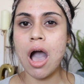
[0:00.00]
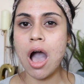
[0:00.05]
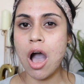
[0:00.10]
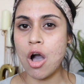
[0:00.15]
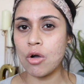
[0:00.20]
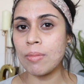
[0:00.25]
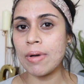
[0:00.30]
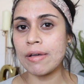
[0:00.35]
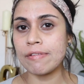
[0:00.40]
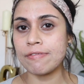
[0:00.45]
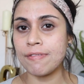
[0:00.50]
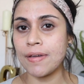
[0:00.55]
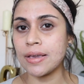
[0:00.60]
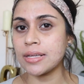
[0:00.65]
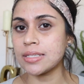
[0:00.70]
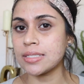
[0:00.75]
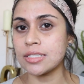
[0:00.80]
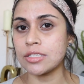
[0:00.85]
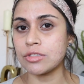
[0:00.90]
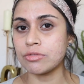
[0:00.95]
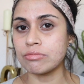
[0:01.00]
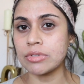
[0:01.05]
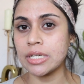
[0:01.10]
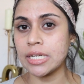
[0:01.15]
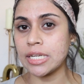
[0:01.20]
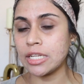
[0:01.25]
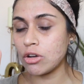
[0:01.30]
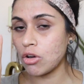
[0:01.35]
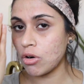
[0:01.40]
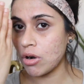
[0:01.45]
how my face is
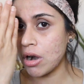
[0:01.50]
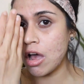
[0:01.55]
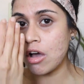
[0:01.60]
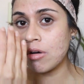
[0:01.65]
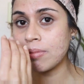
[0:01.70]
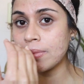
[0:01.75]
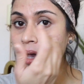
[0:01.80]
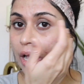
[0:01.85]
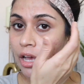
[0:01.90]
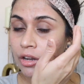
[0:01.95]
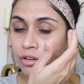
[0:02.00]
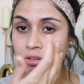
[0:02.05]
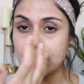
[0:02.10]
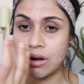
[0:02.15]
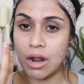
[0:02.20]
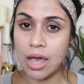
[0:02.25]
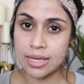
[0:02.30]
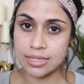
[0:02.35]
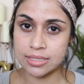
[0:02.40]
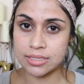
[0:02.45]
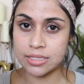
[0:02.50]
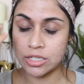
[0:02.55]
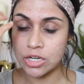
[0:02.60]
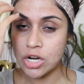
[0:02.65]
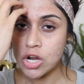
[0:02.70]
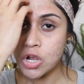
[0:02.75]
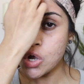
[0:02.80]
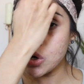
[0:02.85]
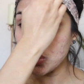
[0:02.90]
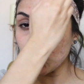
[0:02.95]
really, or how my under eyes are
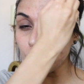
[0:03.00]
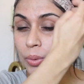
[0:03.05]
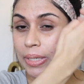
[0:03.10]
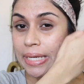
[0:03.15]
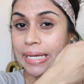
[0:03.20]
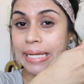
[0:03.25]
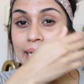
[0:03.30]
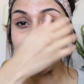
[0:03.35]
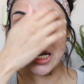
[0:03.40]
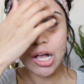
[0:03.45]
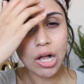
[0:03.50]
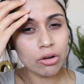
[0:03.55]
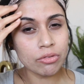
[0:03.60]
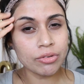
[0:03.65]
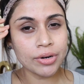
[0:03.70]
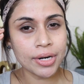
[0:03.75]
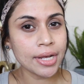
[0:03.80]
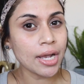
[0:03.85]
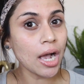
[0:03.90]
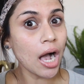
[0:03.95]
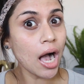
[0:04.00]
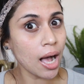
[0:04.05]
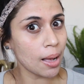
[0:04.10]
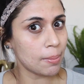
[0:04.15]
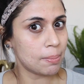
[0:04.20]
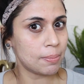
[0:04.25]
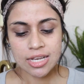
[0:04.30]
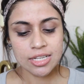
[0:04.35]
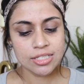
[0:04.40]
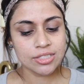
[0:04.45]
really covering
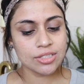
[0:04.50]
up.